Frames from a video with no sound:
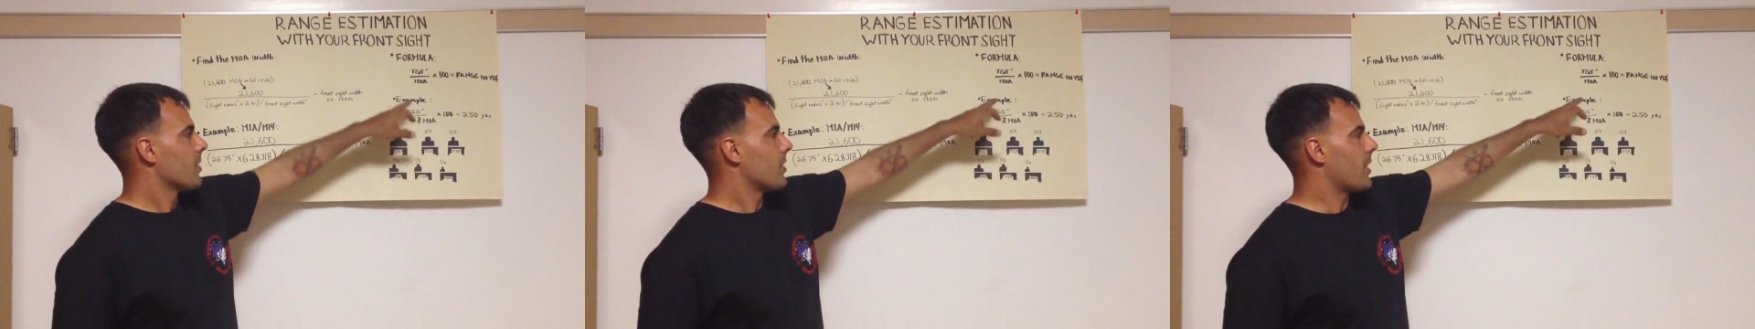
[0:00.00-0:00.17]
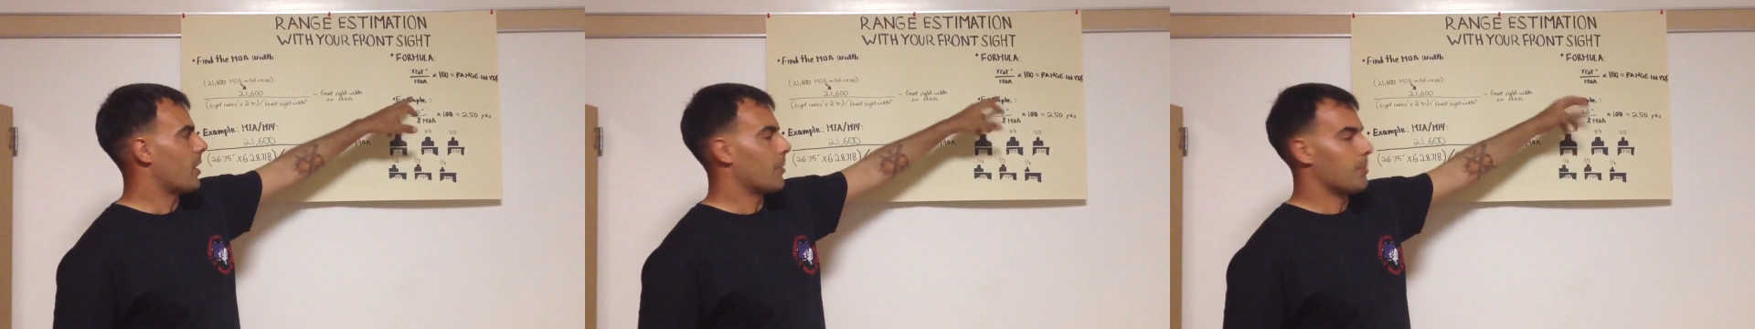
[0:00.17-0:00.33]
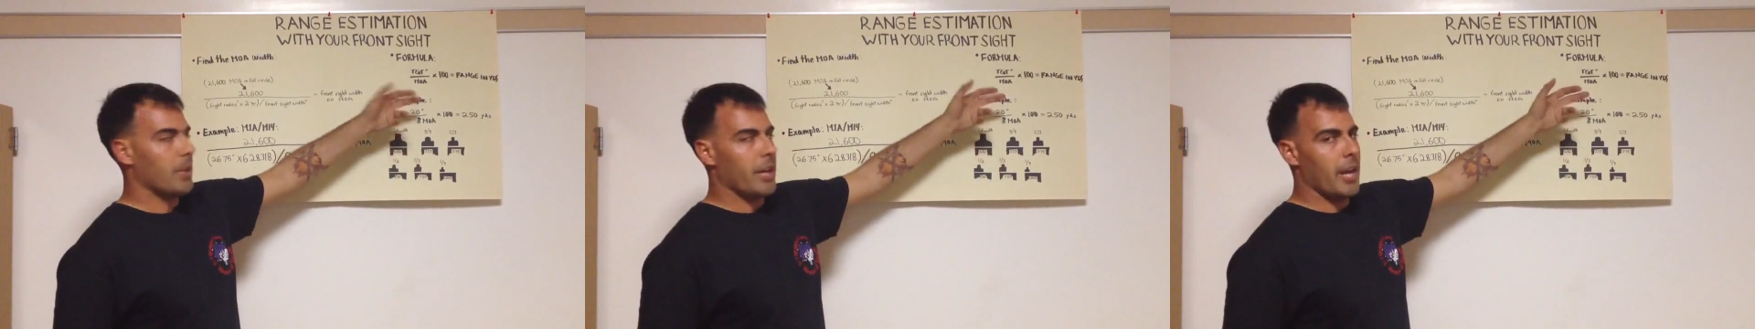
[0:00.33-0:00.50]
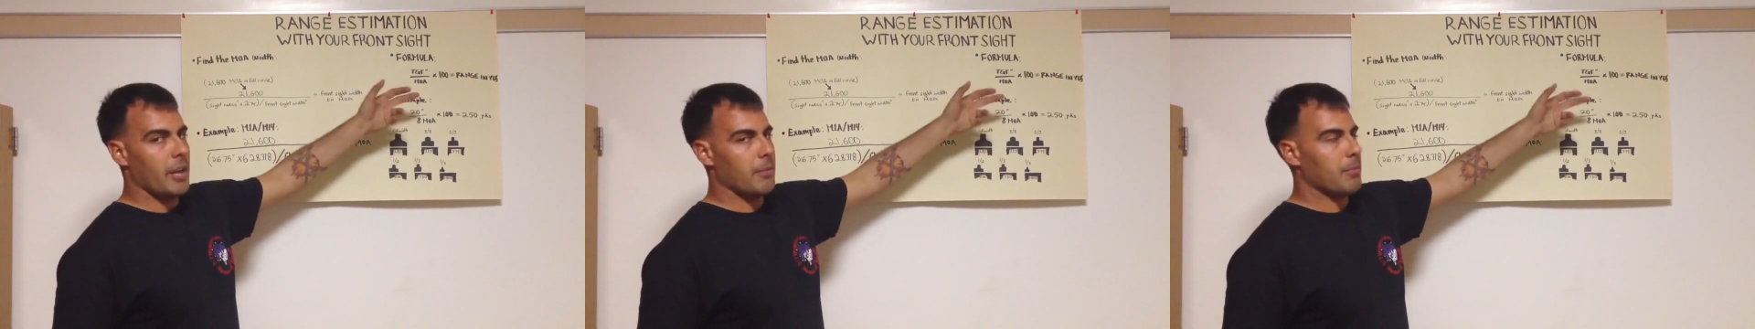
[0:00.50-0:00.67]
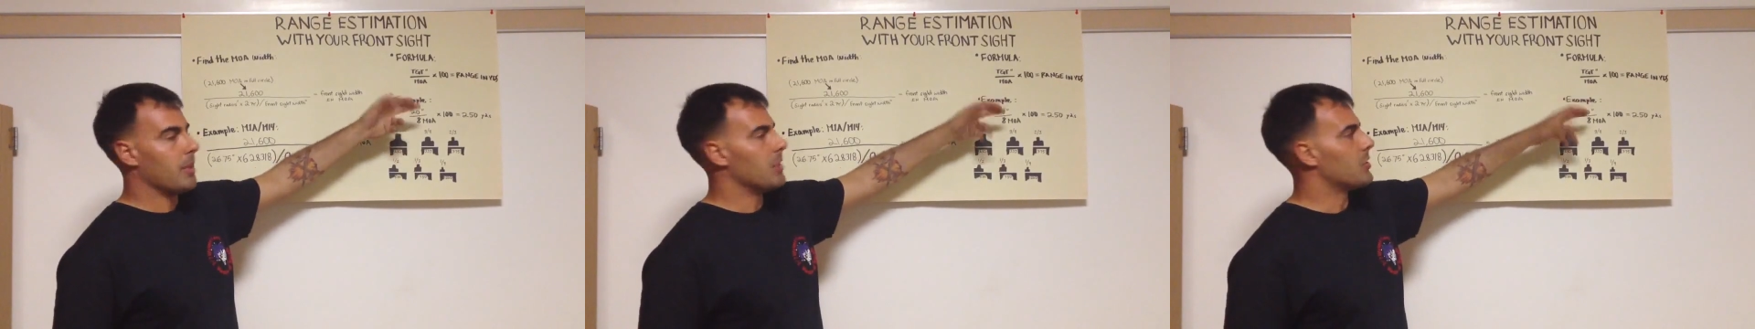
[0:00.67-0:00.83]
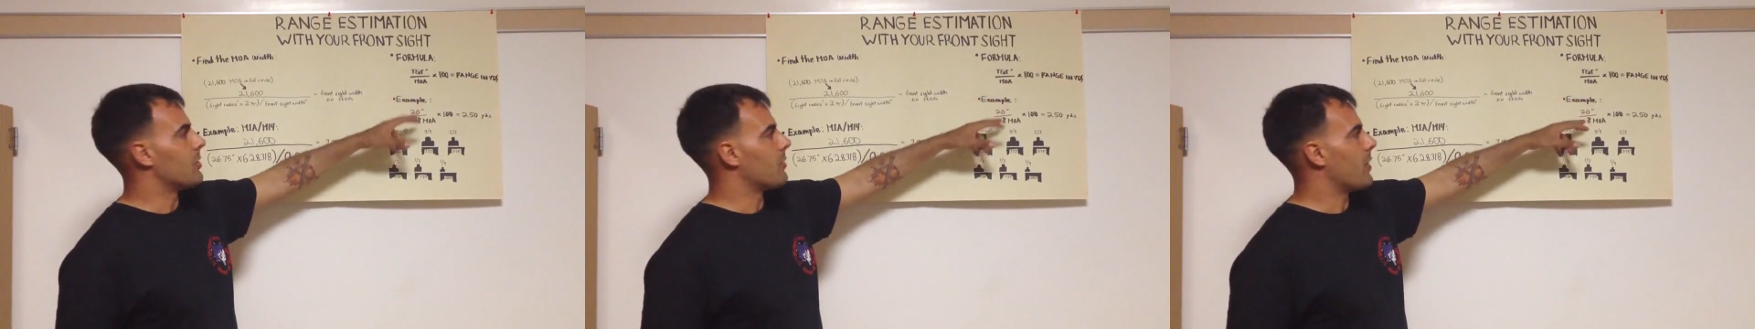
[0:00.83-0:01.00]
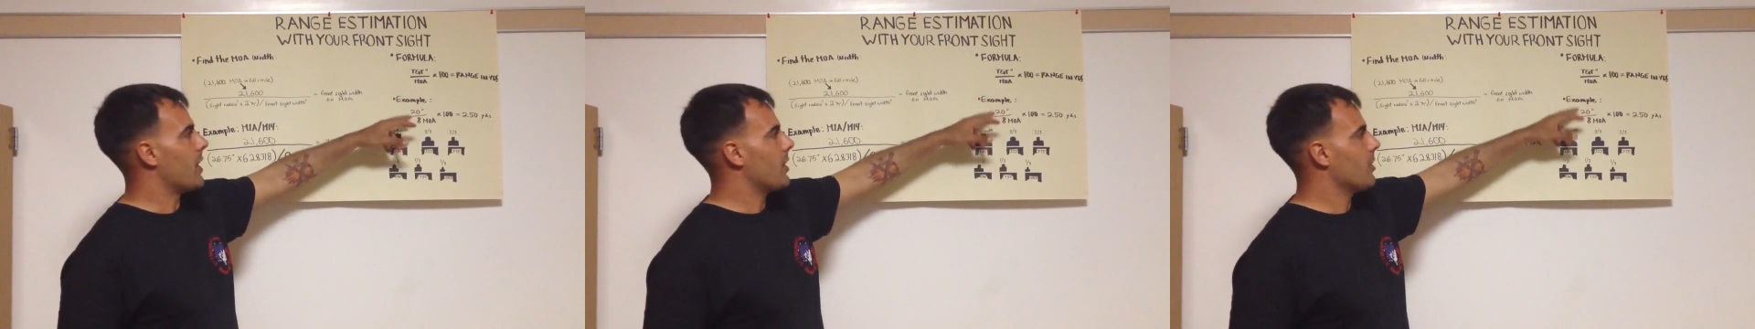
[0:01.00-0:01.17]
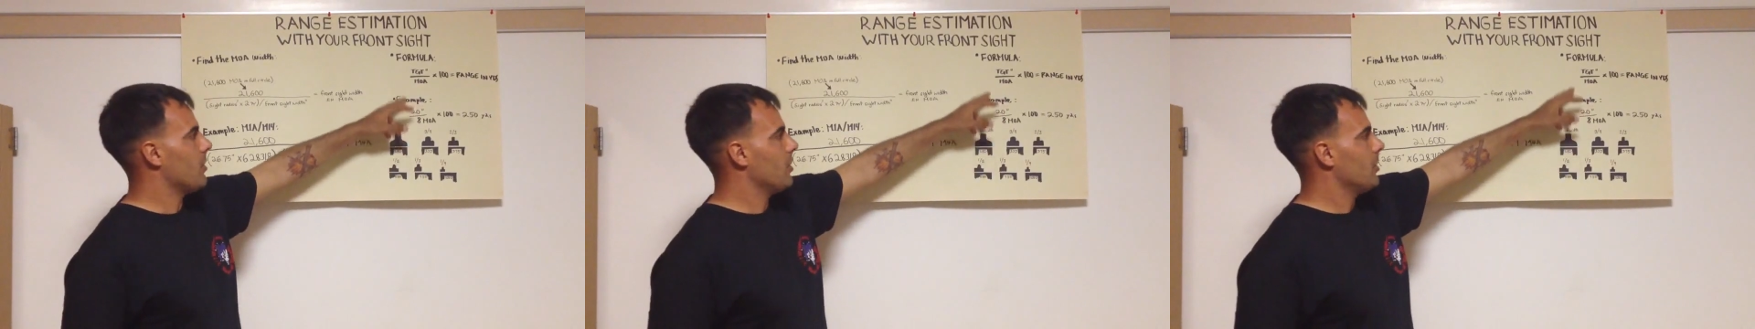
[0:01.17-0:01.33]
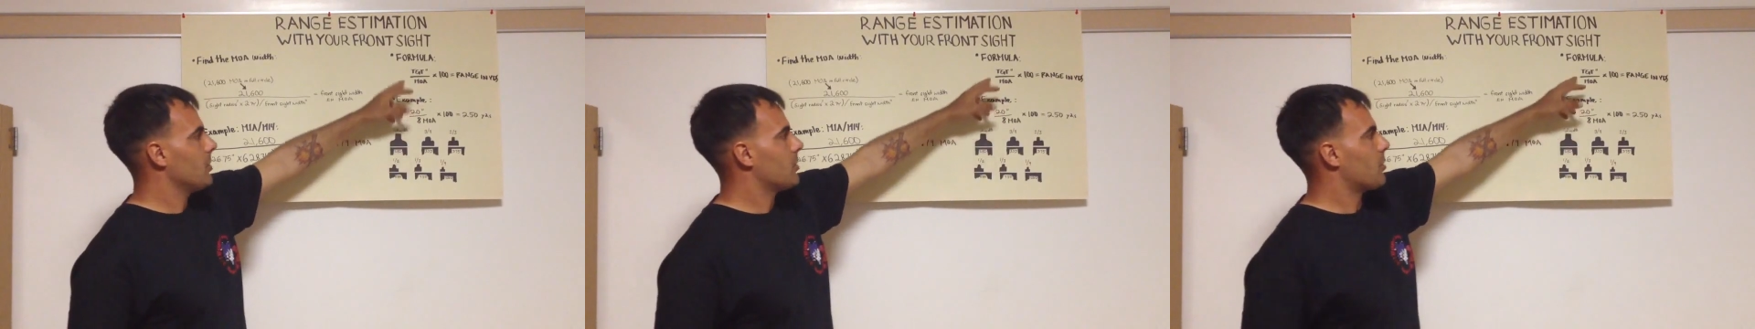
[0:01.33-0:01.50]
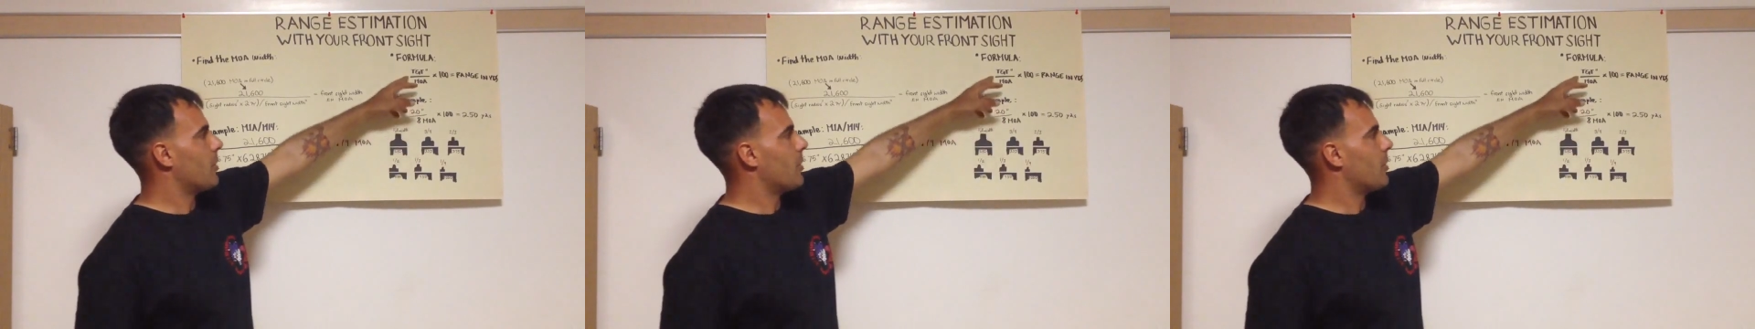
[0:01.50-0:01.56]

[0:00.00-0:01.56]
that would be 8 minutes of angle.